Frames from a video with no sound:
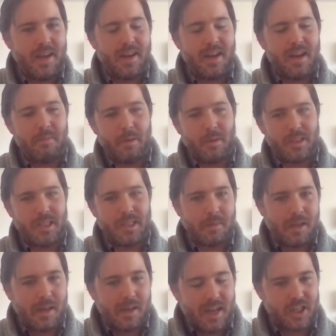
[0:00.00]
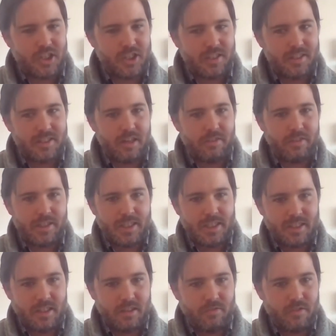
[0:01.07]
and had museum collections that have
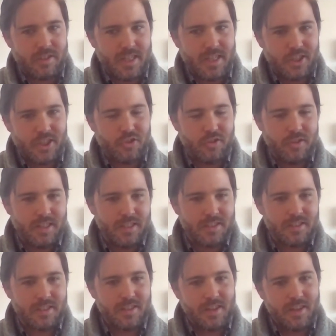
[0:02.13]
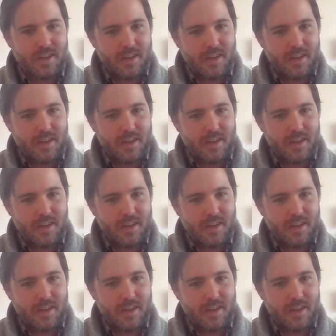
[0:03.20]
existed for centuries.